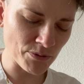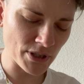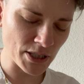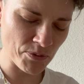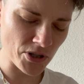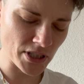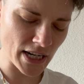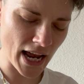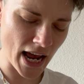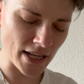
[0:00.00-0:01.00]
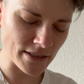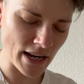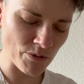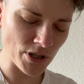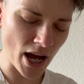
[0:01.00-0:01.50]
what this person has, and I
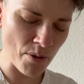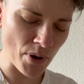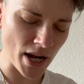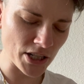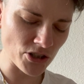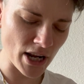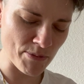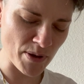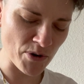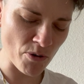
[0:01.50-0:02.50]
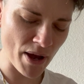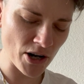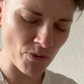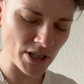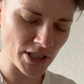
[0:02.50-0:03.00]
will not body shame them no
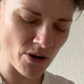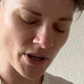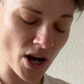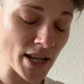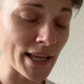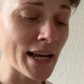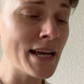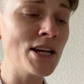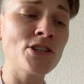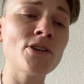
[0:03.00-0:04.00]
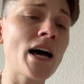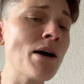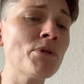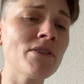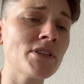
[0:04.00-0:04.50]
matter what's going on. Like, dude, I
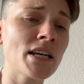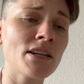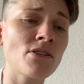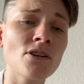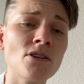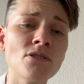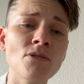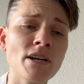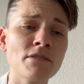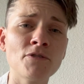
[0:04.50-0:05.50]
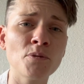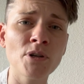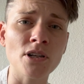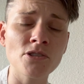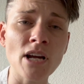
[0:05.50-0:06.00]
won't even date a girl who has a full
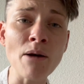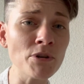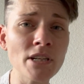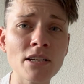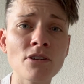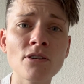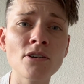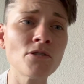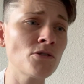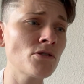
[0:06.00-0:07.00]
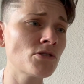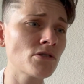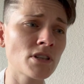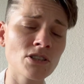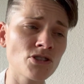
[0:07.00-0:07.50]
bush. I won't date a girl who
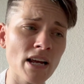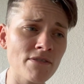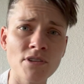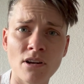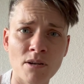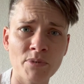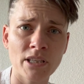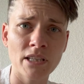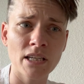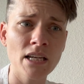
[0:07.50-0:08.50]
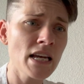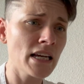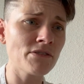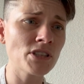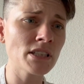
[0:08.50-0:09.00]
shaves completely.
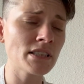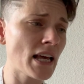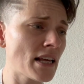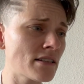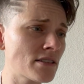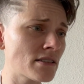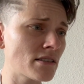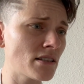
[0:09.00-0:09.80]
If she says